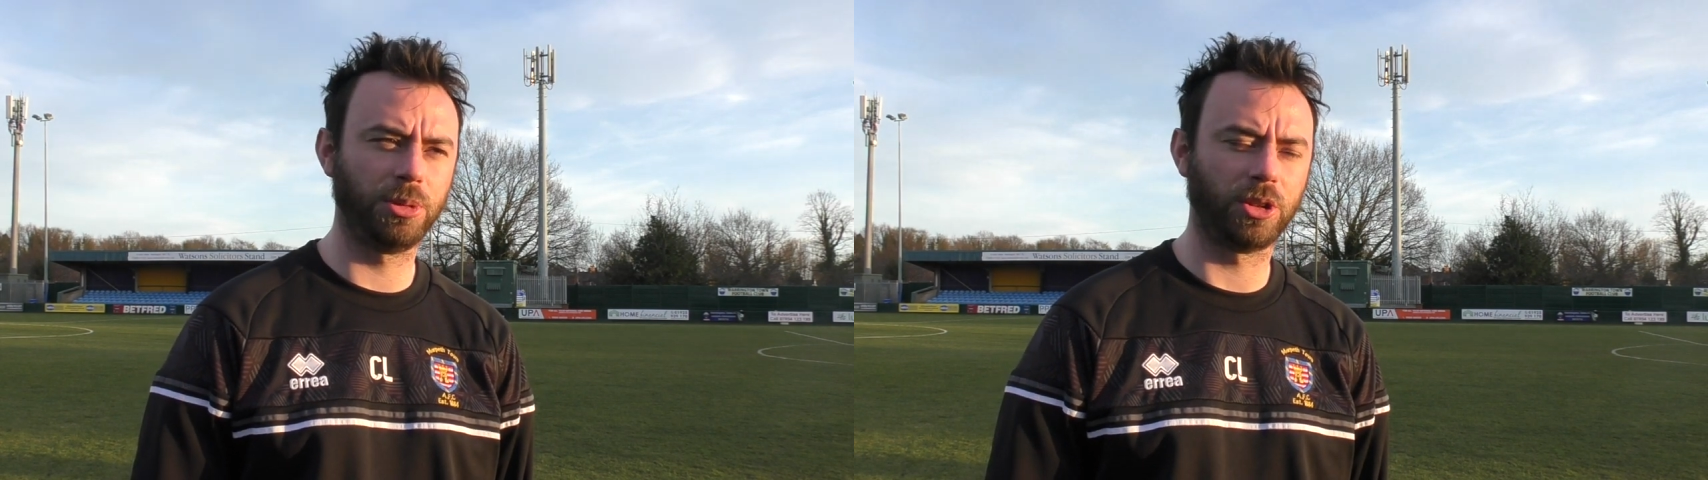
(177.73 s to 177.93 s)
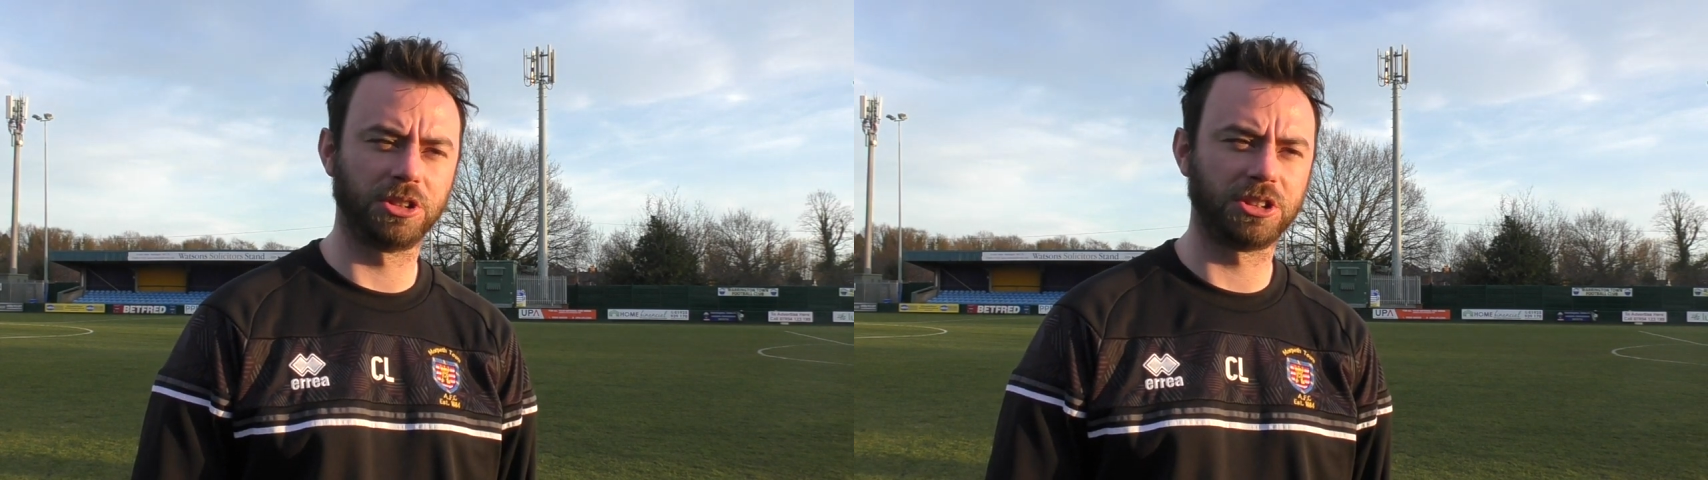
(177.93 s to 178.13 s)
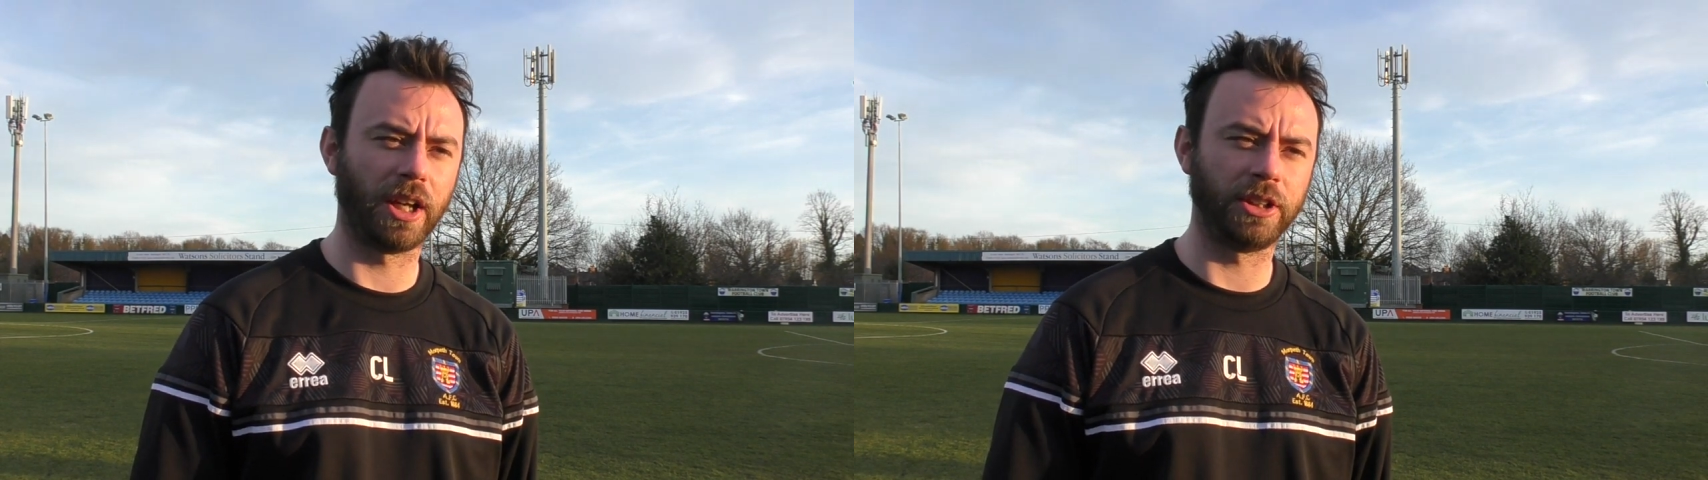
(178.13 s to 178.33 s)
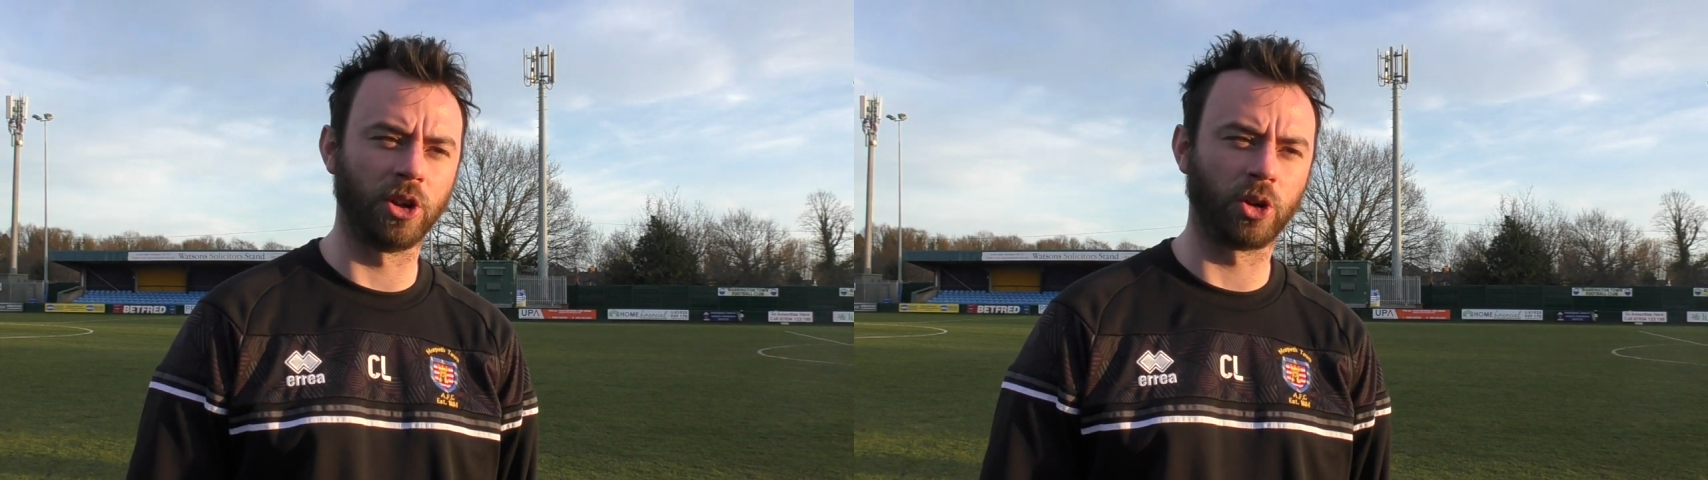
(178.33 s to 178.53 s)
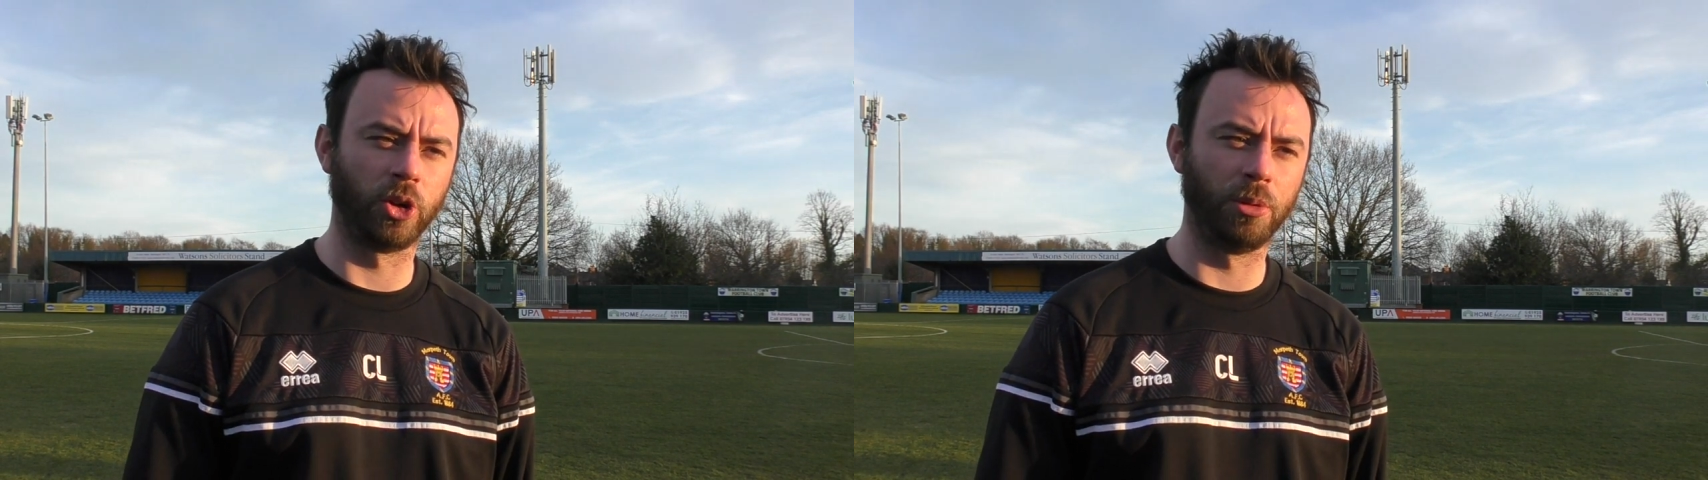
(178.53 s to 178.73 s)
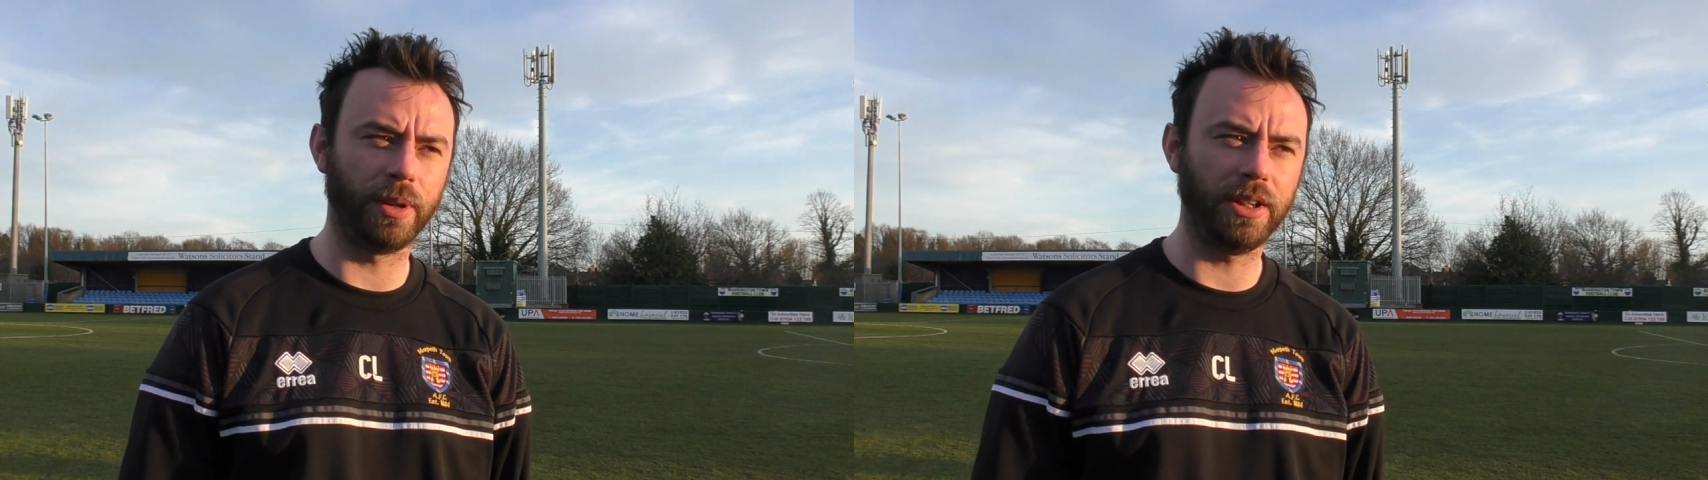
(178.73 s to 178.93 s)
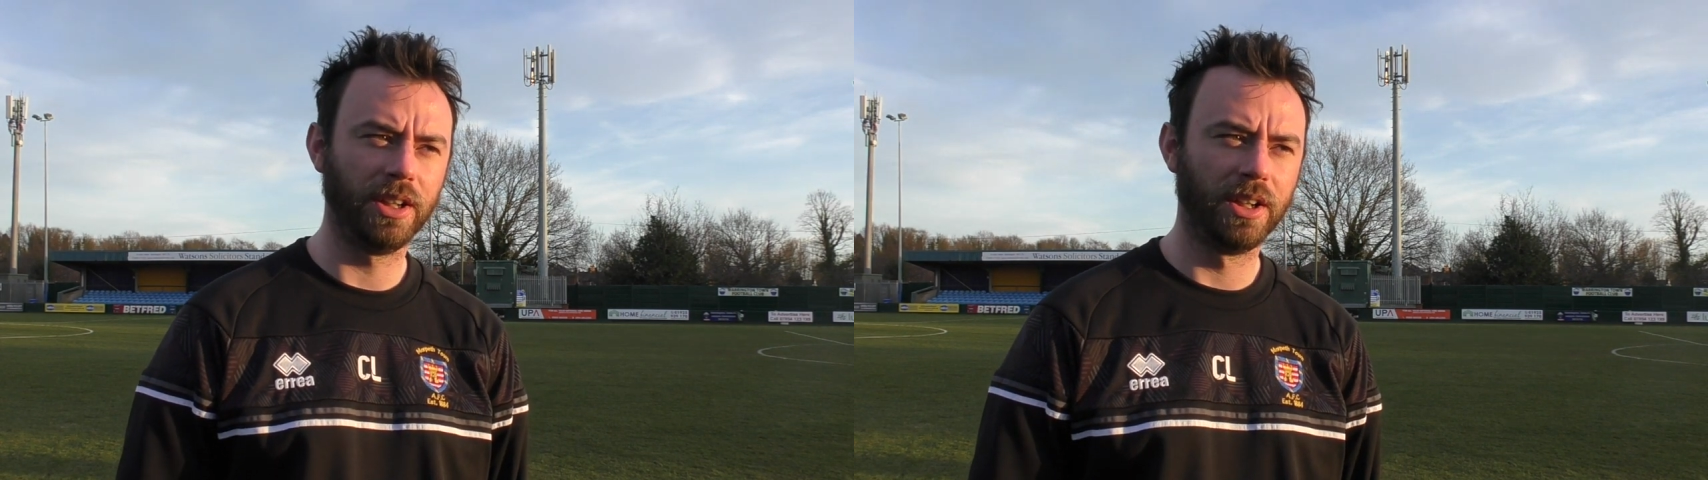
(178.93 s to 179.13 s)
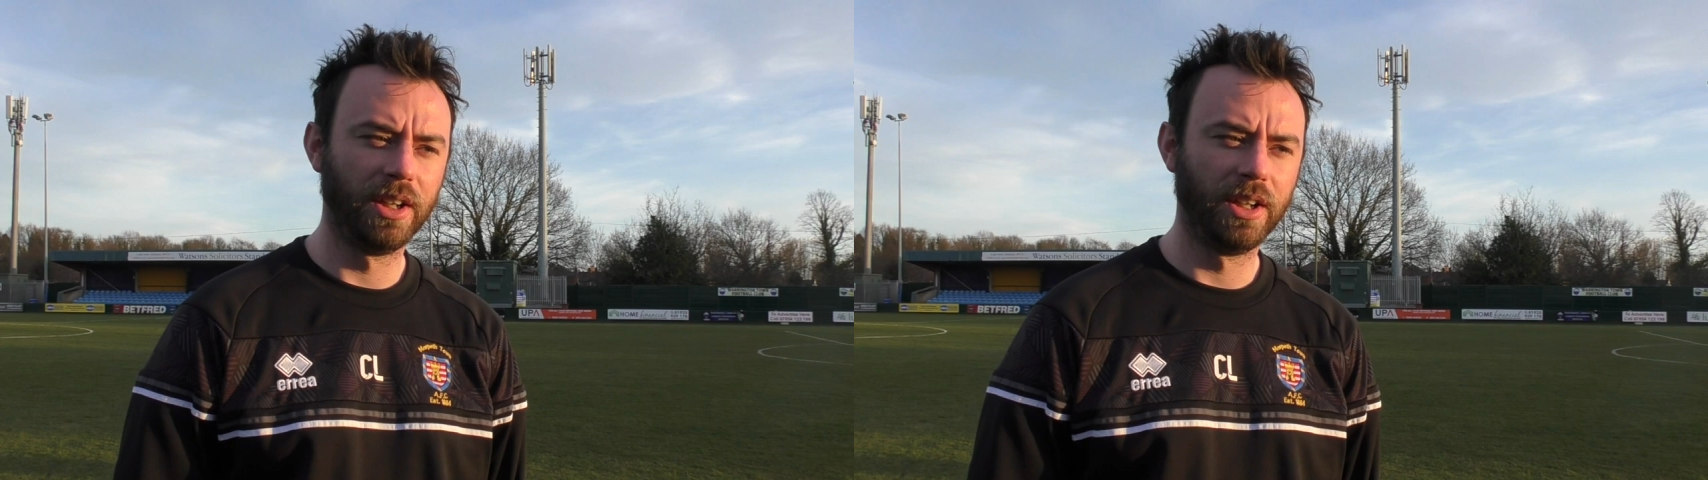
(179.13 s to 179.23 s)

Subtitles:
because it's certainly not going to be.